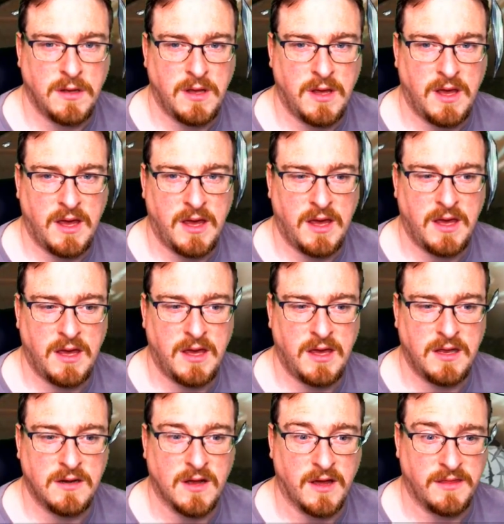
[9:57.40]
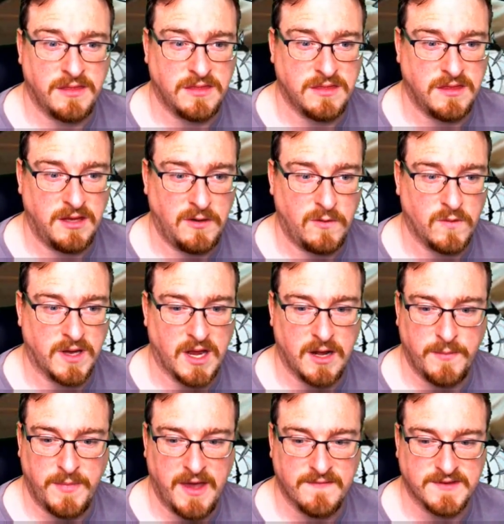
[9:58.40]
And I think we're going
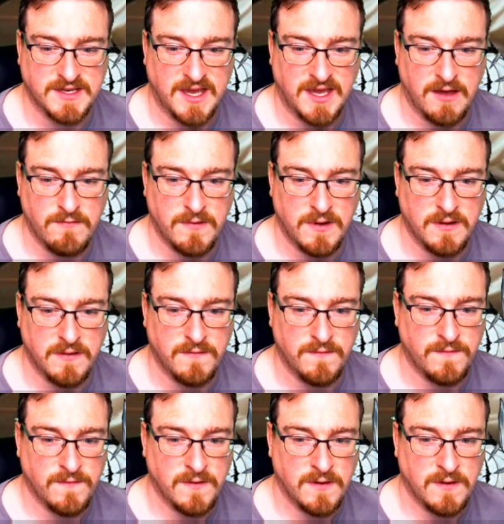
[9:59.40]
to be able to get rid of